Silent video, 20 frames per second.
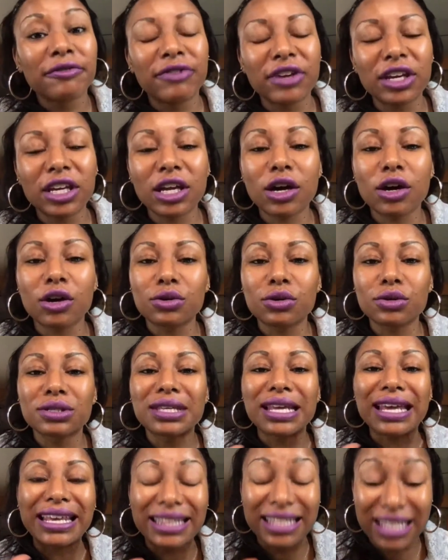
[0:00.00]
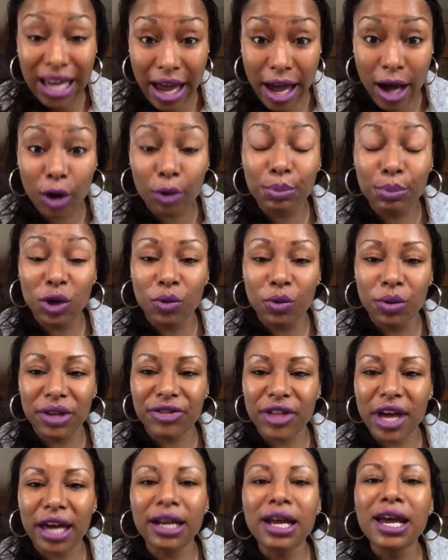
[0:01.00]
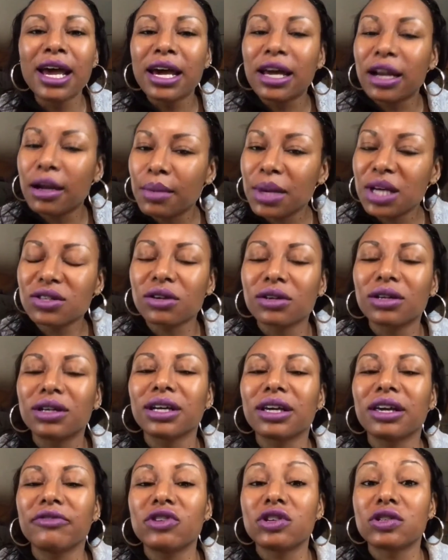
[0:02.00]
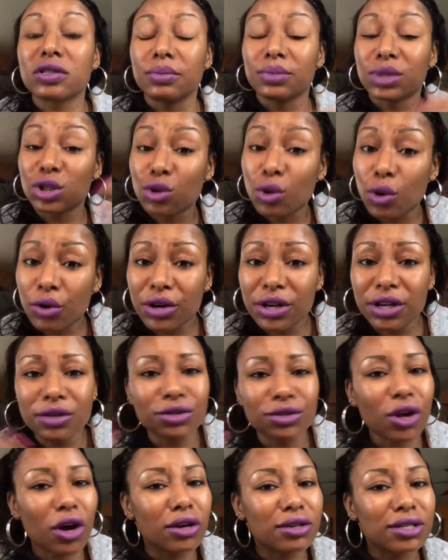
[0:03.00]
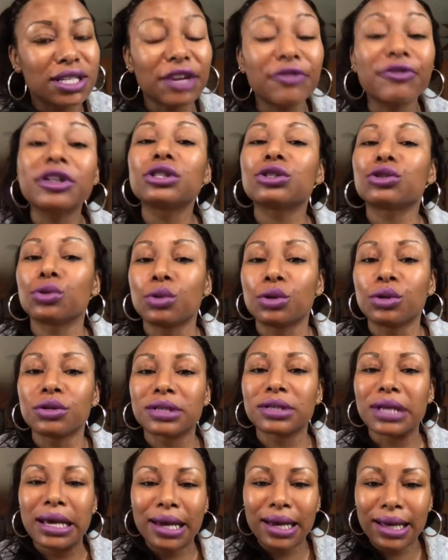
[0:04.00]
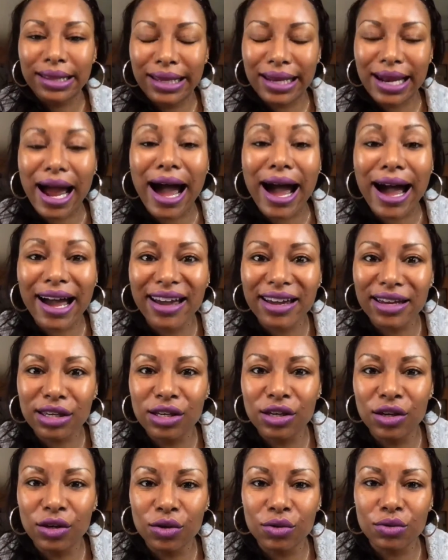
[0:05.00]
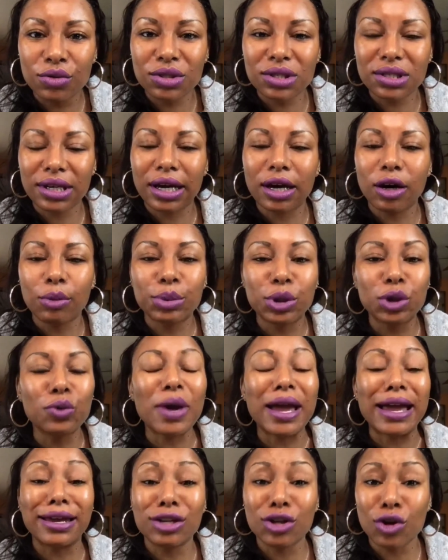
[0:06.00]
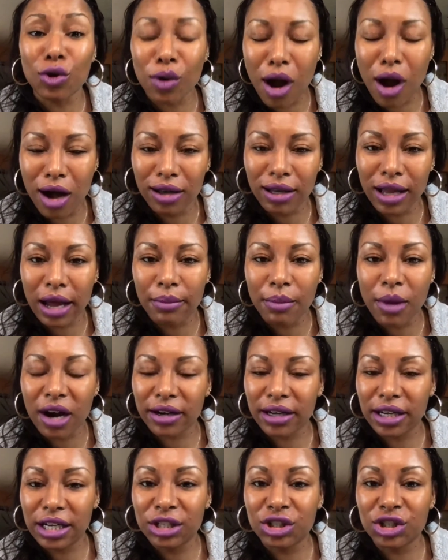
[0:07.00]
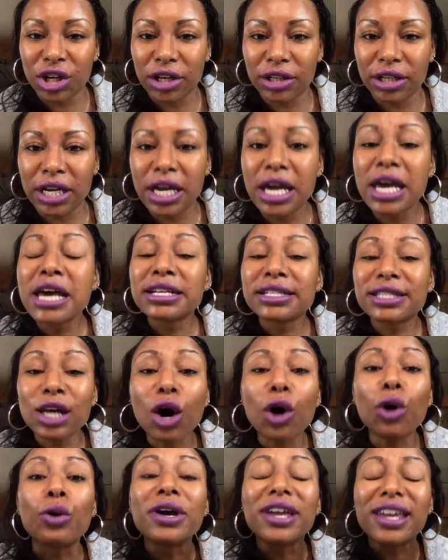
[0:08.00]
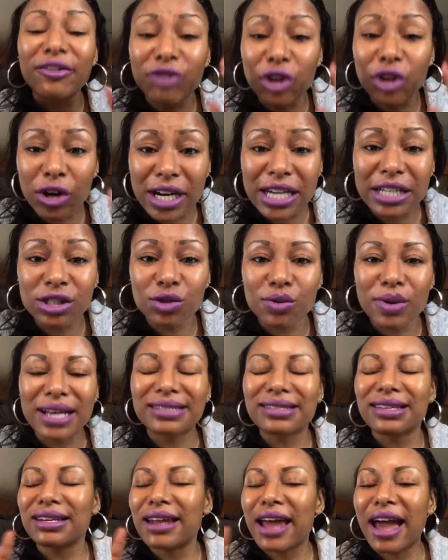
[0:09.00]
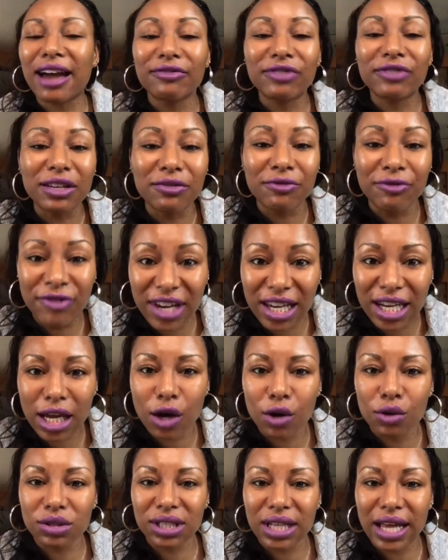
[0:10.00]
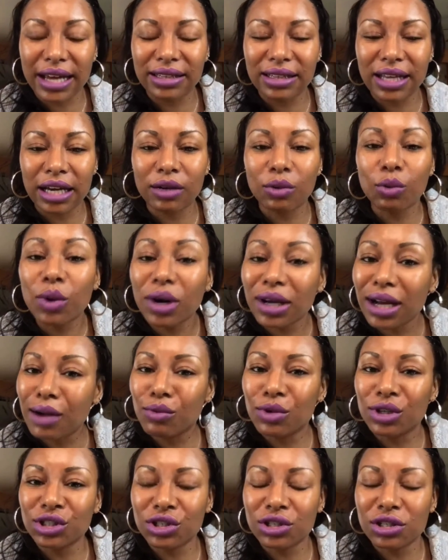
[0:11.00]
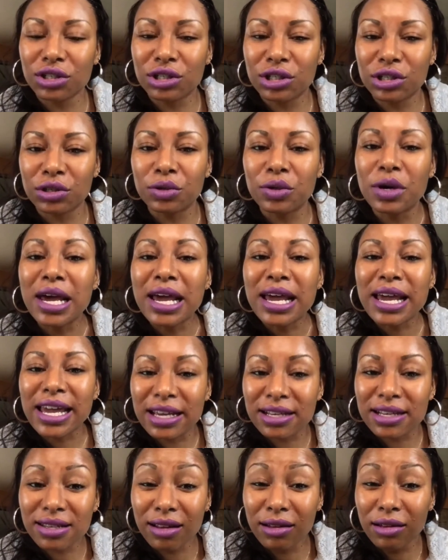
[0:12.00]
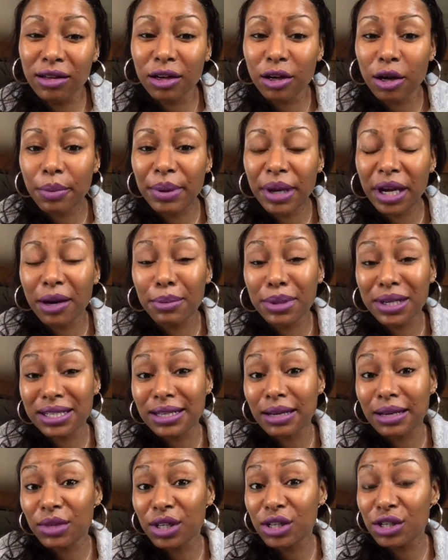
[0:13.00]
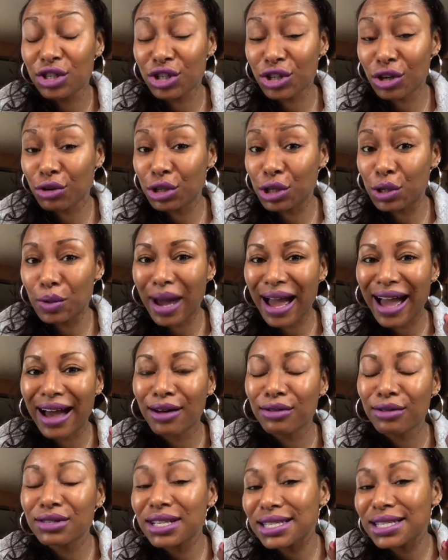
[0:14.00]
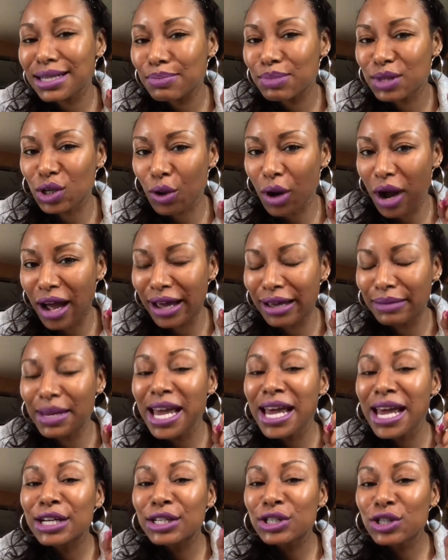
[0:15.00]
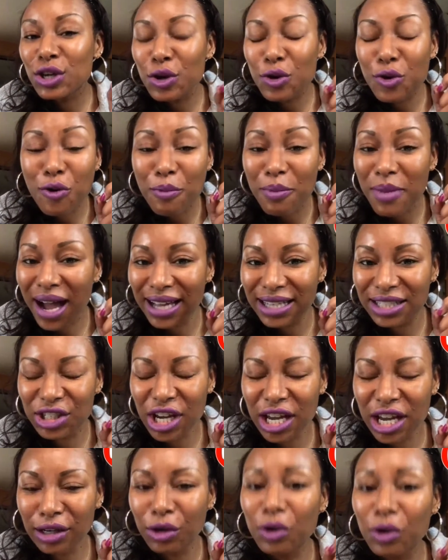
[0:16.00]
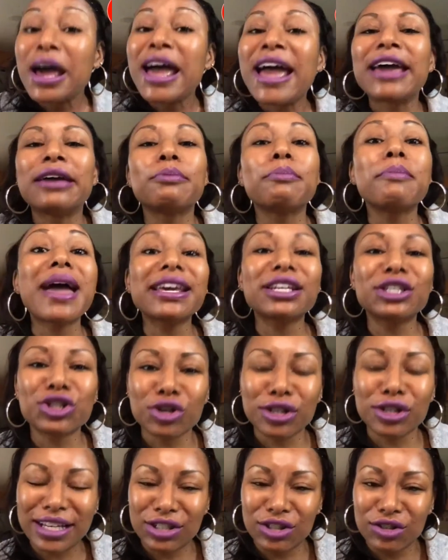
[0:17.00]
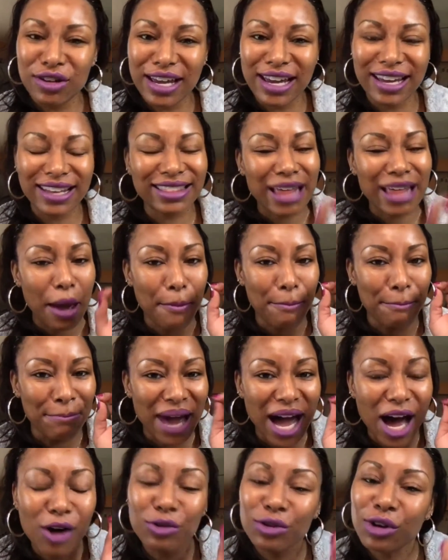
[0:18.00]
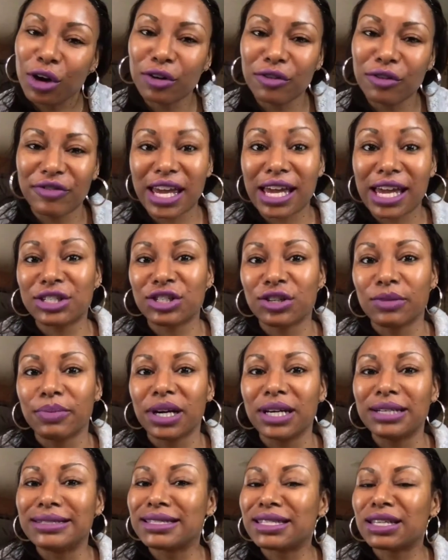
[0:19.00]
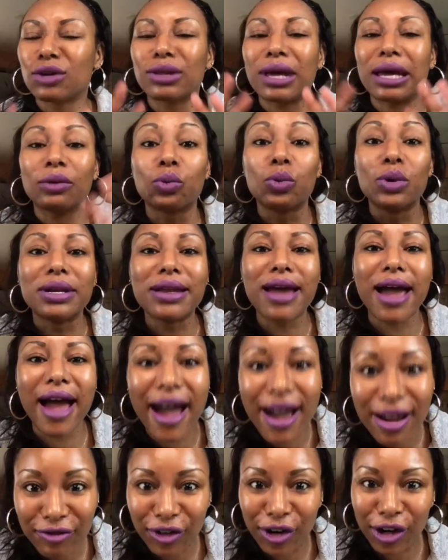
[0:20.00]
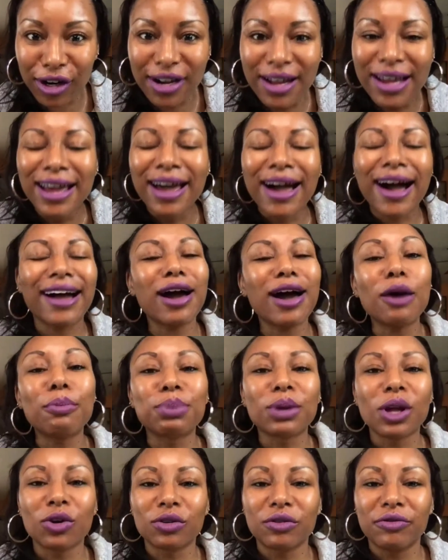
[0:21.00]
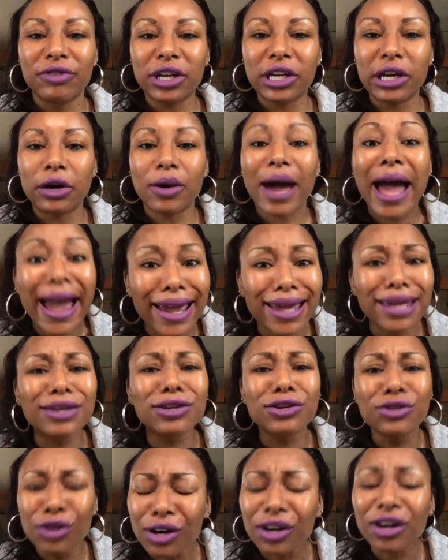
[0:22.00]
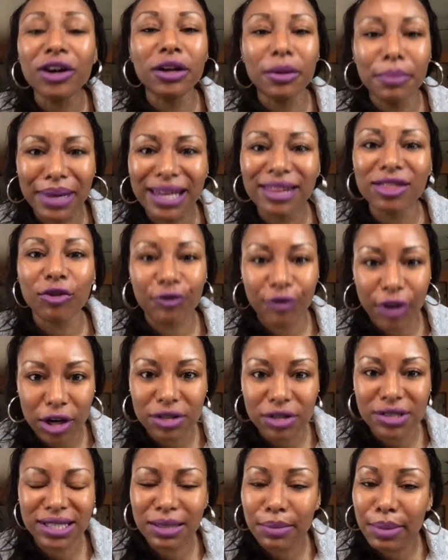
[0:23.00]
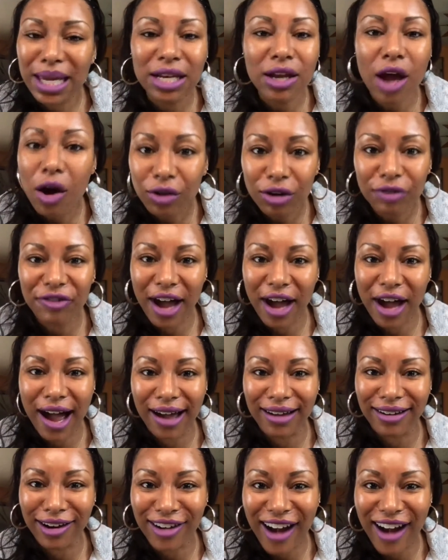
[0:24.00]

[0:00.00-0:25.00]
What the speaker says: videos to help you with that. And I'm also going to give you some tutorials on different tools that I use to help you in your online marketing journey. So if you're interested in having videos like that, what I want you to do is look up here because I'm going to show you how to subscribe to my channel and make sure that you hit that bell notification button so that whenever I upload a video, hey, you're going to be the first to be notified, all